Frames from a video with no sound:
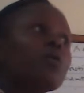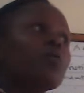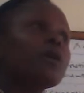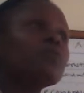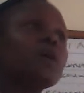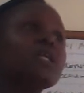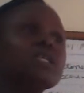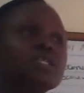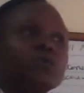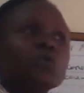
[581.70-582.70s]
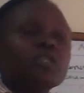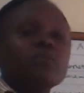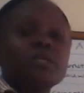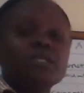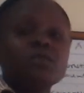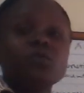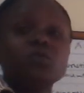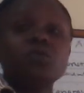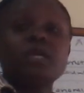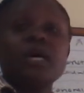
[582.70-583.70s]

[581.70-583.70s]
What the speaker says: When you are issuing the materials to the